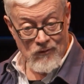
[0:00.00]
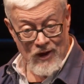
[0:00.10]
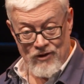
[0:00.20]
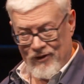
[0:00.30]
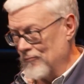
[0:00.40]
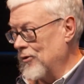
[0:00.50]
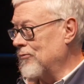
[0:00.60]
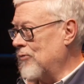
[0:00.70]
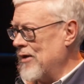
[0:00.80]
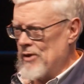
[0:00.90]
and you think, well,
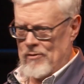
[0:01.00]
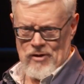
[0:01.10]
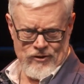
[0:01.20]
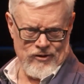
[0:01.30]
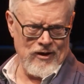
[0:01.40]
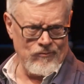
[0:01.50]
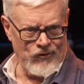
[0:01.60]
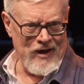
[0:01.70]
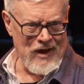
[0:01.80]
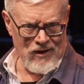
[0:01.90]
why would I want to sign up for
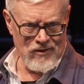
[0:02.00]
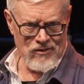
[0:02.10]
that?